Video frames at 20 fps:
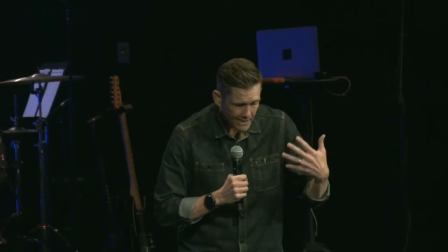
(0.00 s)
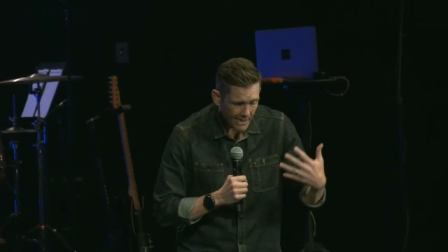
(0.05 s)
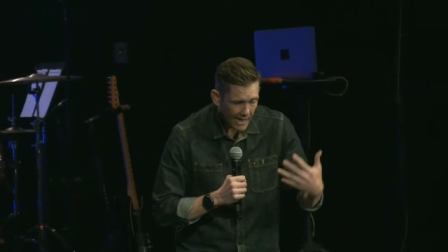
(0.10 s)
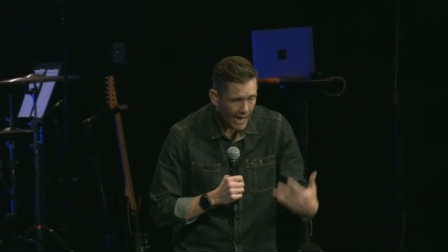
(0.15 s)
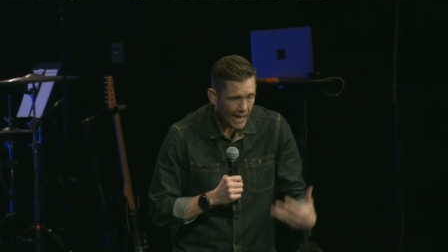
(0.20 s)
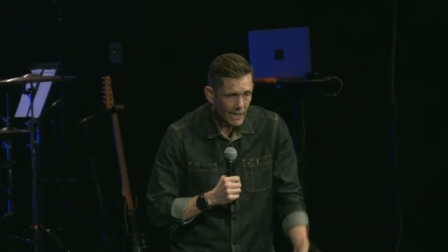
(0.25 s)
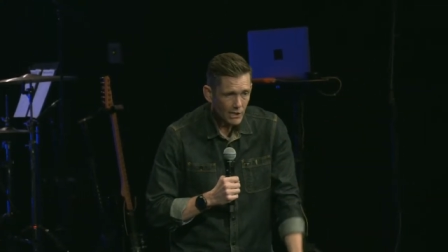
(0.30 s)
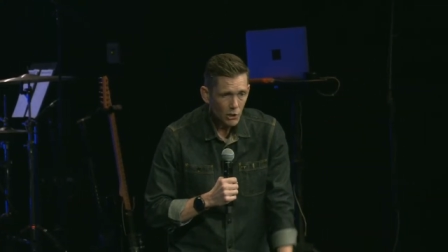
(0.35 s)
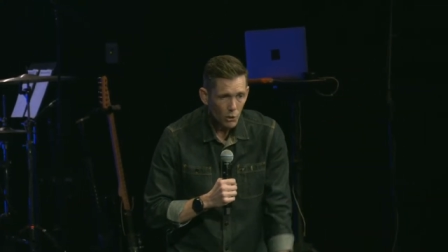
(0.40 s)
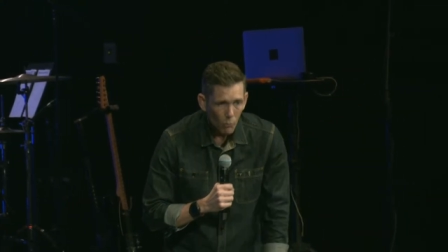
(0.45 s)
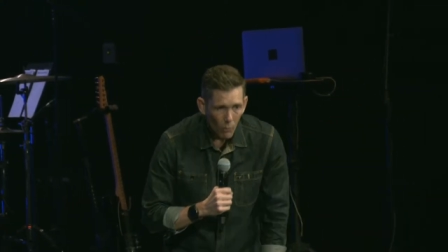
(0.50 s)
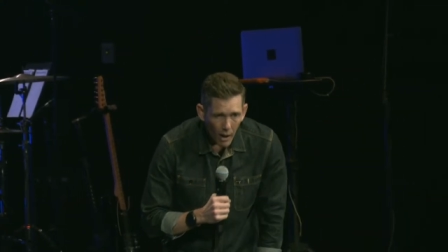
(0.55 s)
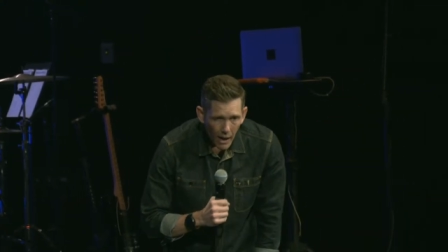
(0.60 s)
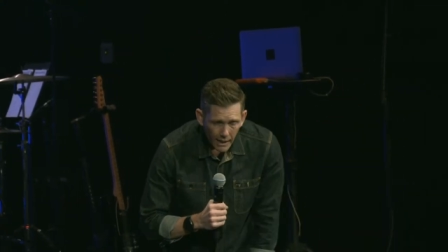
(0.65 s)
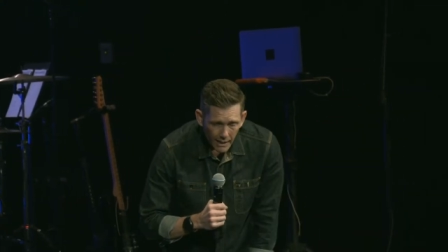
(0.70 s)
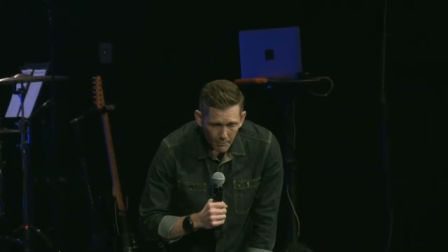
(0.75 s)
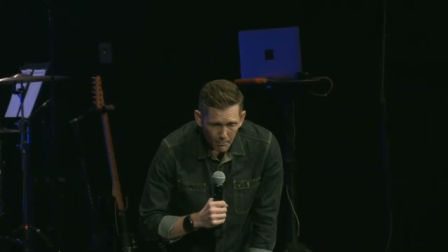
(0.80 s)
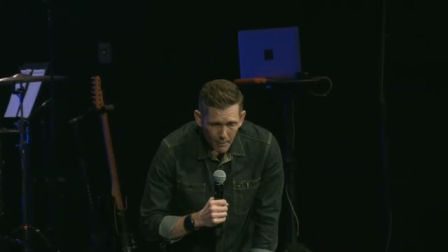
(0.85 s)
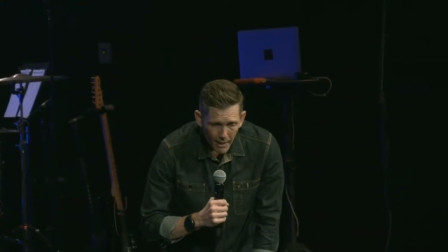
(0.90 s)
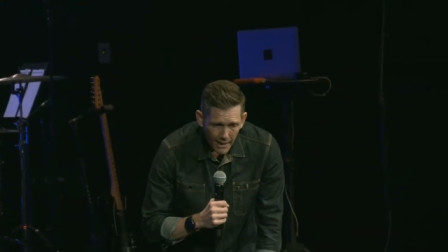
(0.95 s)
guys are
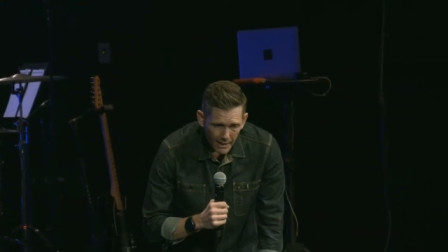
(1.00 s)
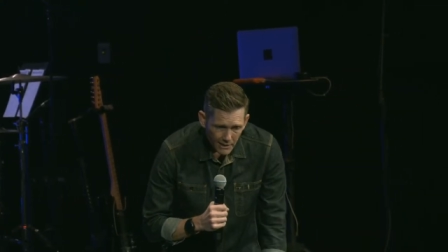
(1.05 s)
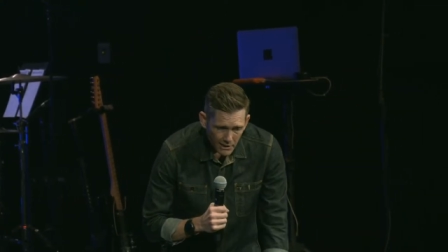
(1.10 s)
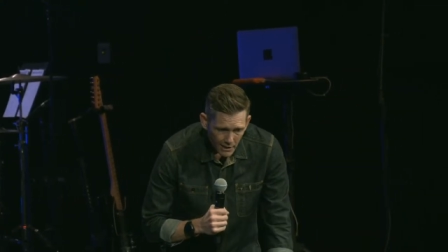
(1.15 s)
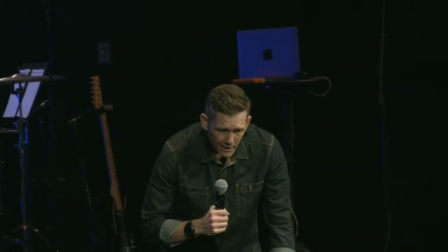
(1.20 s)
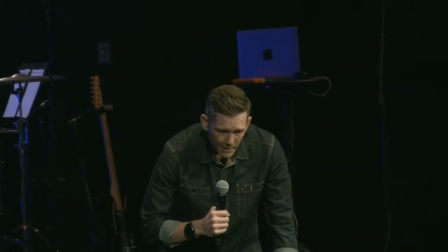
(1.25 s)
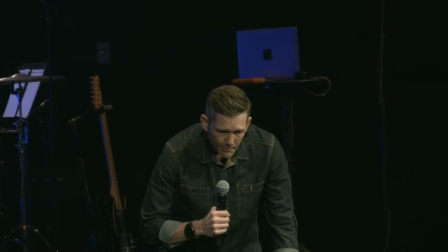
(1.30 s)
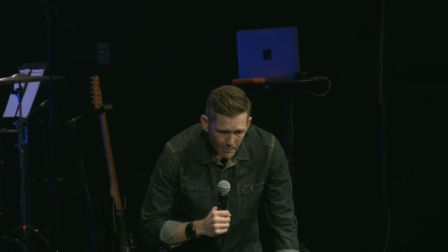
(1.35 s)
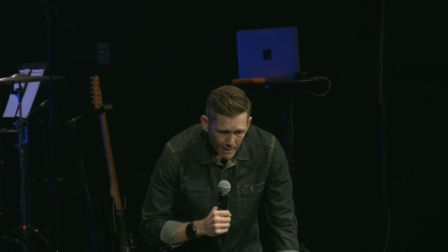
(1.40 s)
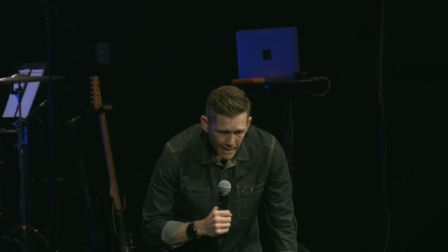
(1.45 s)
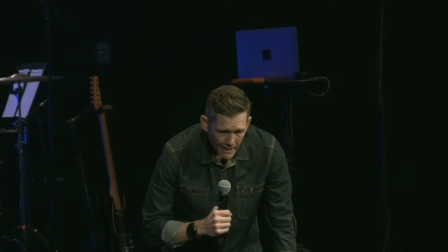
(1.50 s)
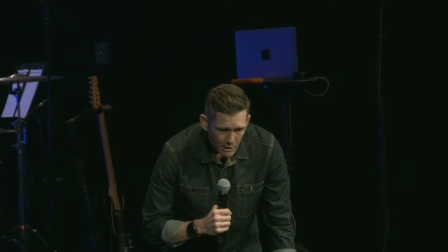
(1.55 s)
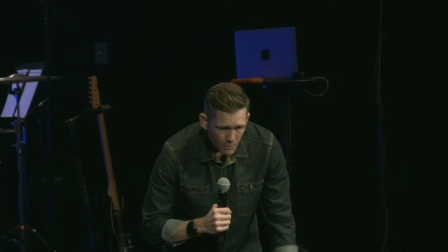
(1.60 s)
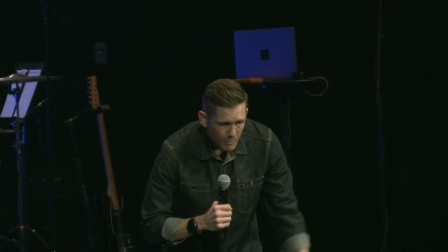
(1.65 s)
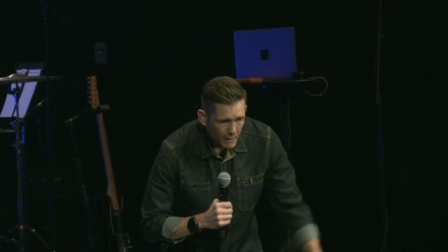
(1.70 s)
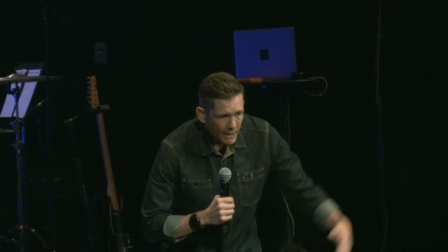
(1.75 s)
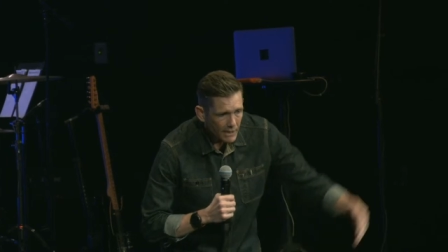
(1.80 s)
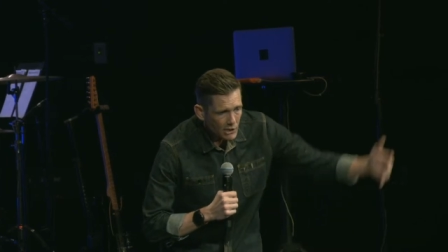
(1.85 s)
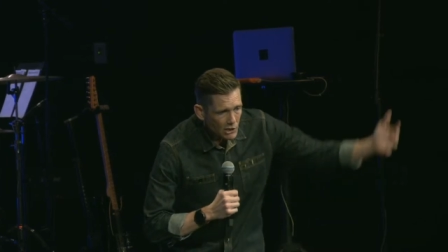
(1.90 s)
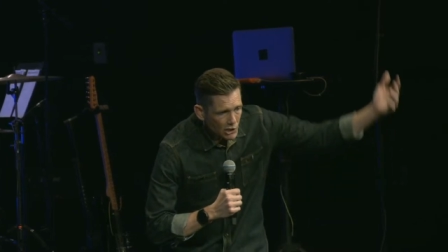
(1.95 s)
walking back to Emmaus
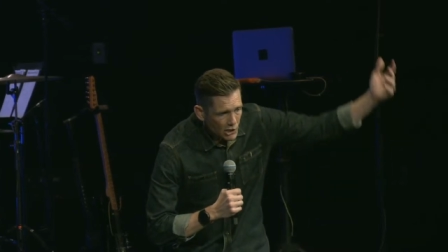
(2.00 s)
because